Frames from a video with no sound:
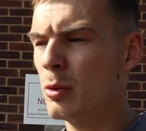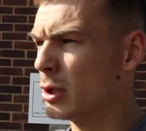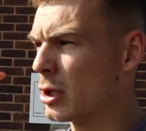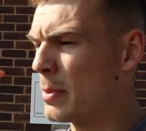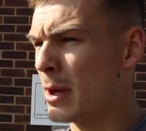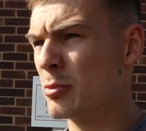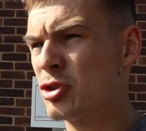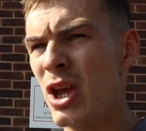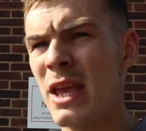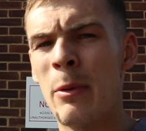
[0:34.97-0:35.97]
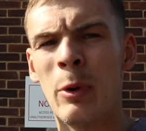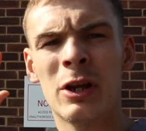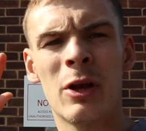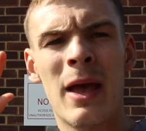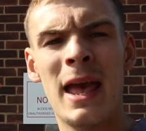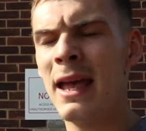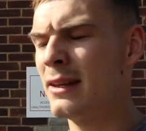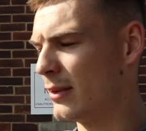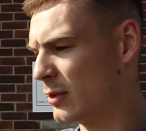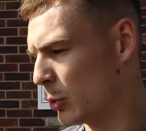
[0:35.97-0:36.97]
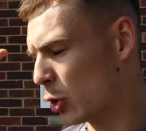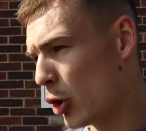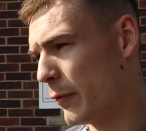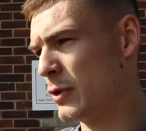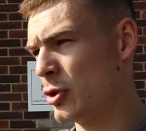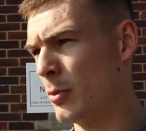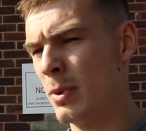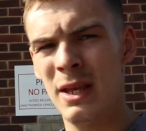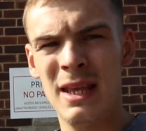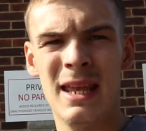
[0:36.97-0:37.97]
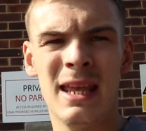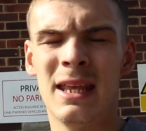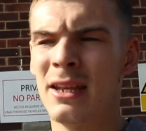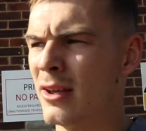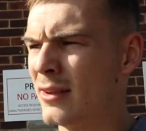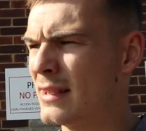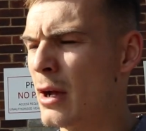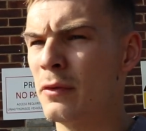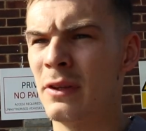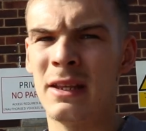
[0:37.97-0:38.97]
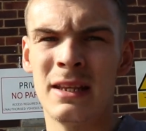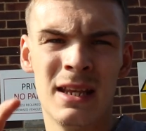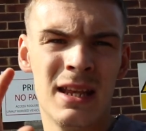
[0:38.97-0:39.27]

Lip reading: we're going to go pick up Jay, and we're going to go head to a coffee shop in Southsea.